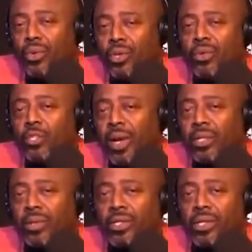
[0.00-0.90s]
you
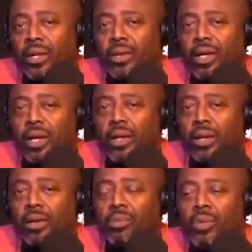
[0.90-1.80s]
respect her as Gail King,
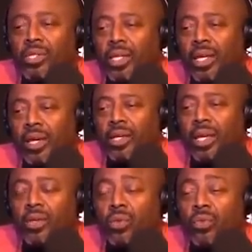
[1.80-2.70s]
but when you see Gail
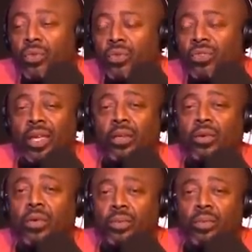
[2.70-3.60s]
King, you think
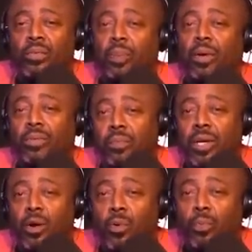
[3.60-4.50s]
you're about to
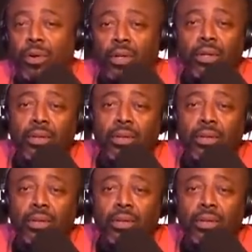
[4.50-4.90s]
be Oprah.